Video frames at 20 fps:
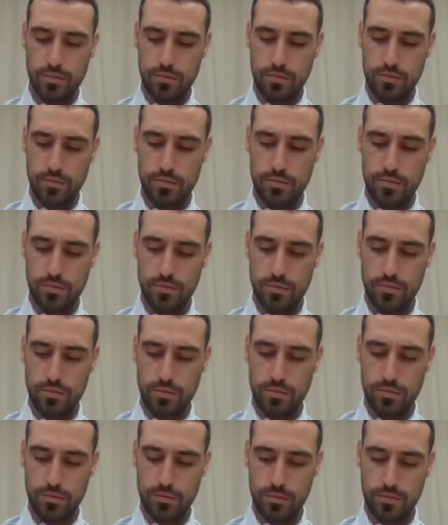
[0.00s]

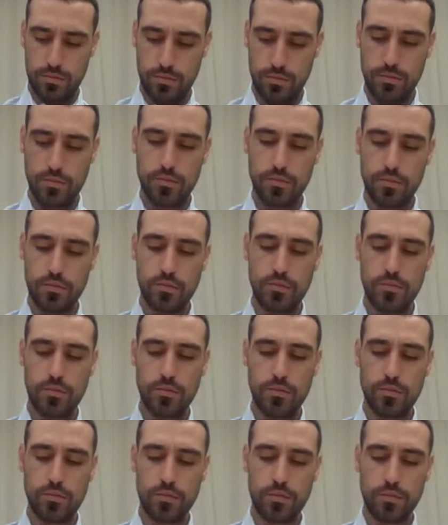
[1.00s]

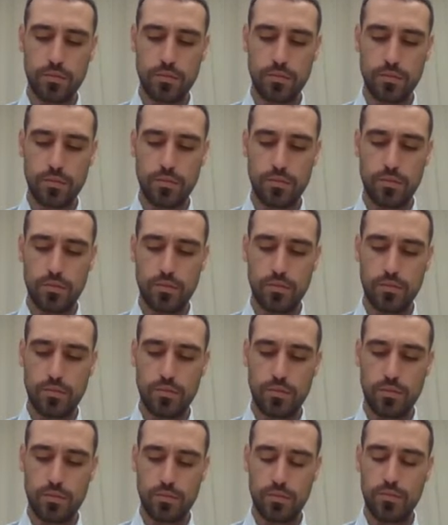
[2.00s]

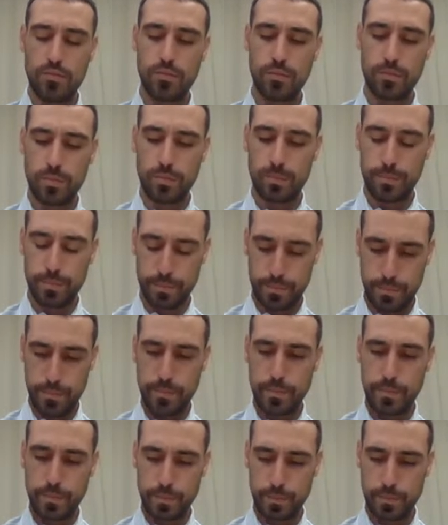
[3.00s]

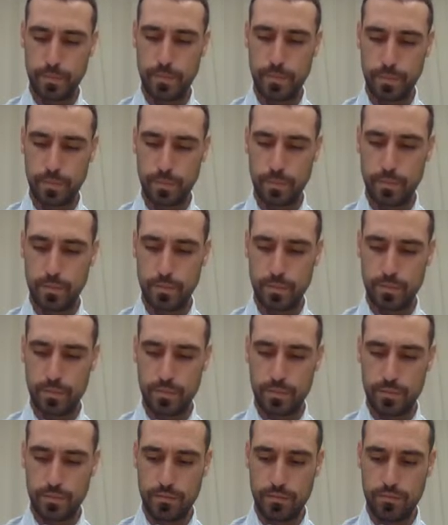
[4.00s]

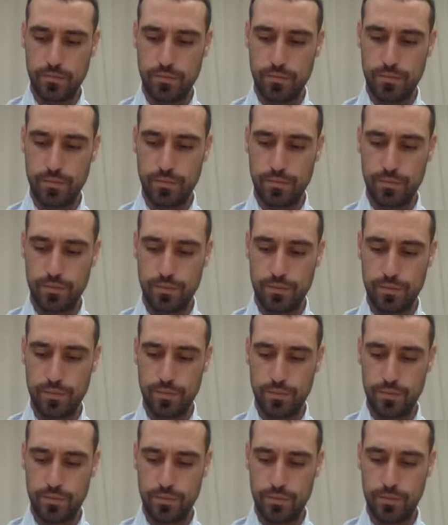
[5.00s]
(silent)